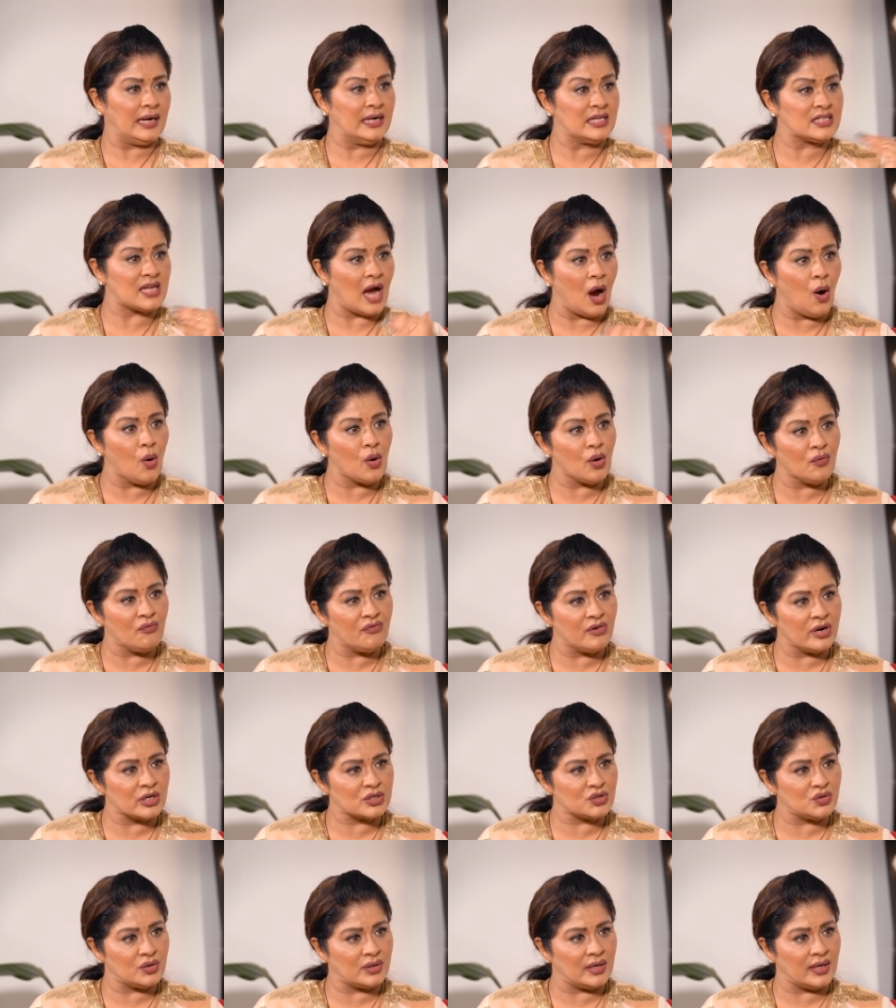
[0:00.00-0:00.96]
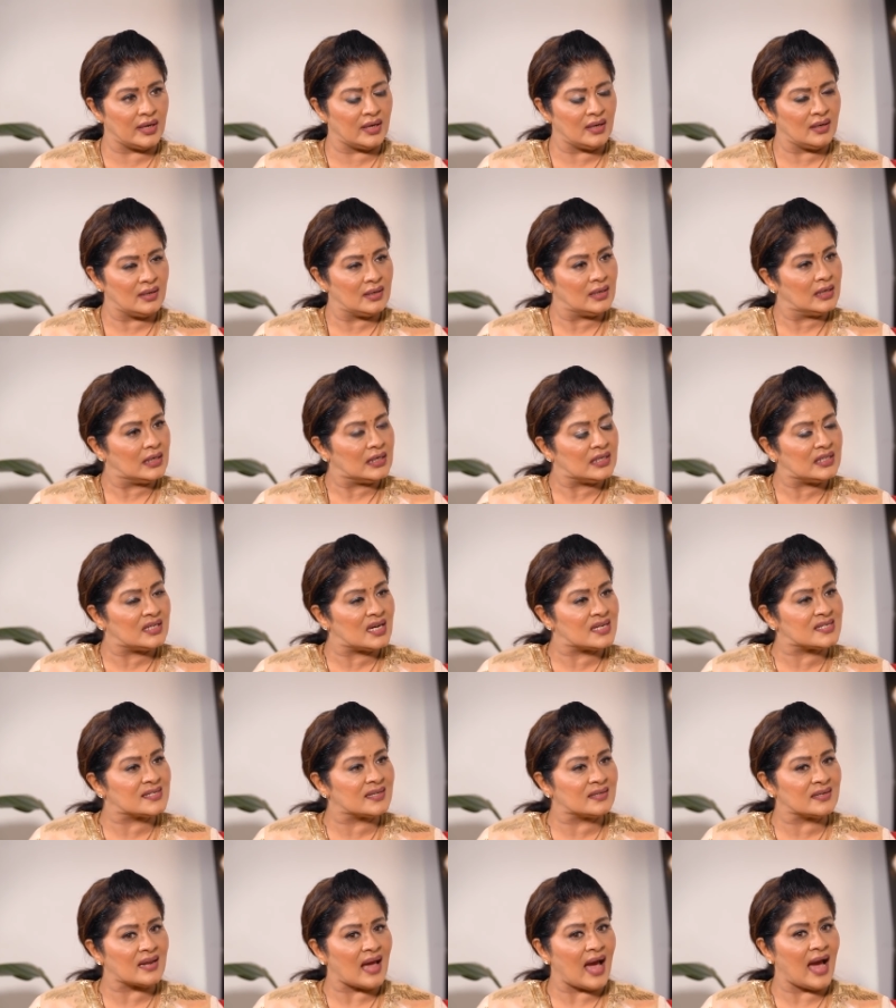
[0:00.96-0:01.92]
and is out of work today
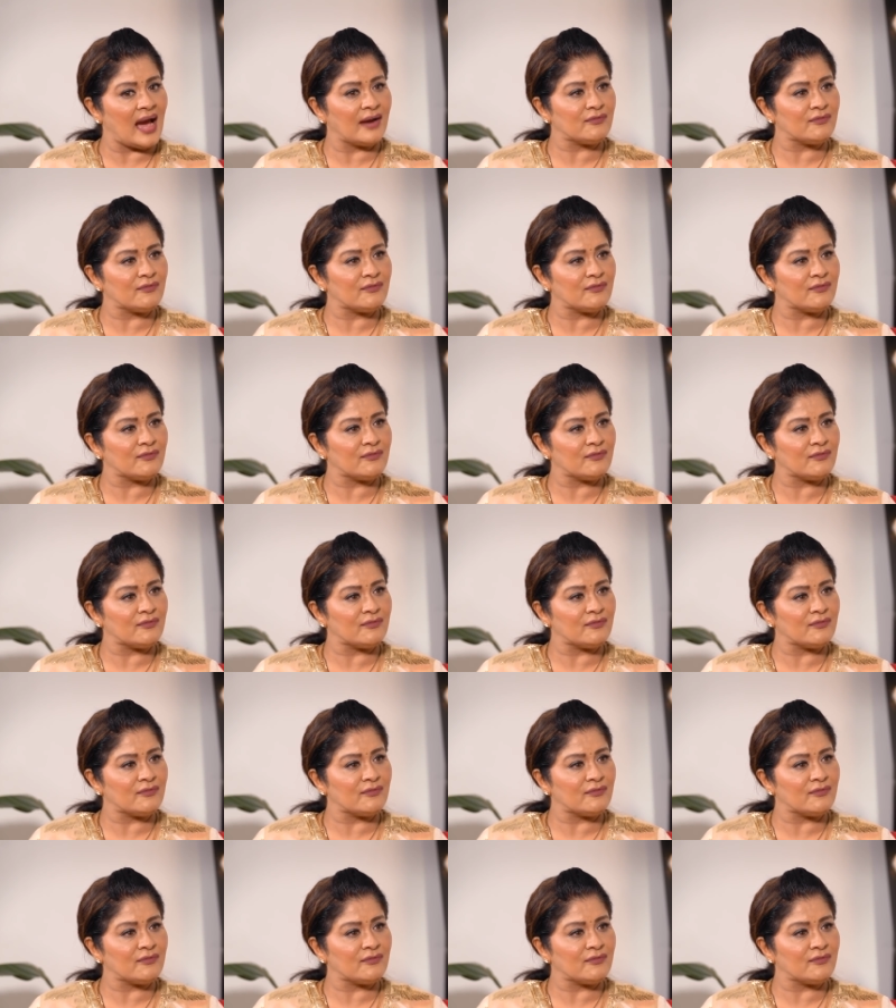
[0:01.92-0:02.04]
doesn't